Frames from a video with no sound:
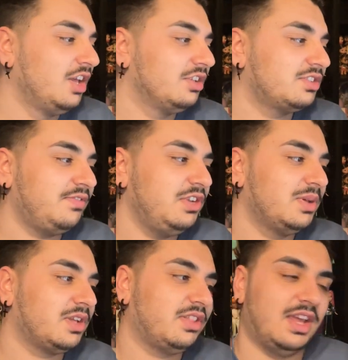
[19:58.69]
There's a few
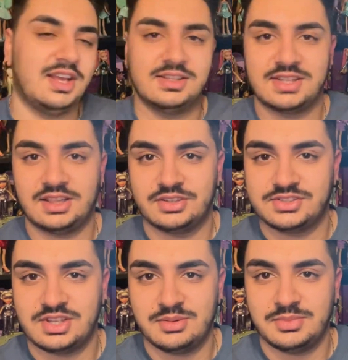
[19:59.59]
other things, like there's
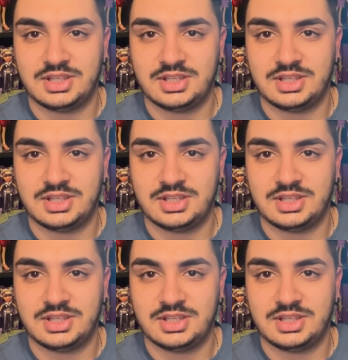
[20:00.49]
some